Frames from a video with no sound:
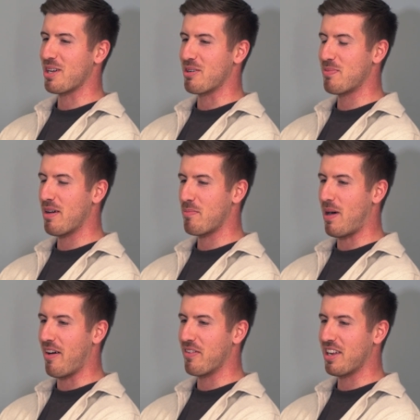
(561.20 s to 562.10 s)
So it's a bit of a
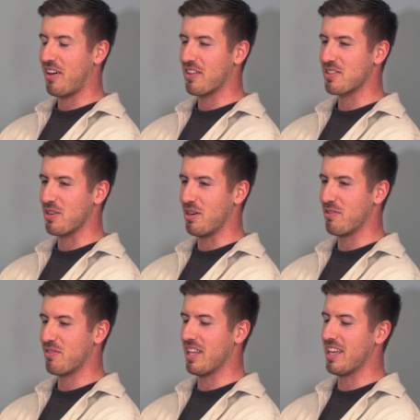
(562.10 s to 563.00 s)
parody on sort
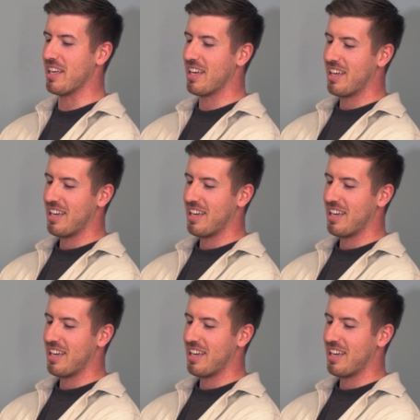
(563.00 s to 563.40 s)
of the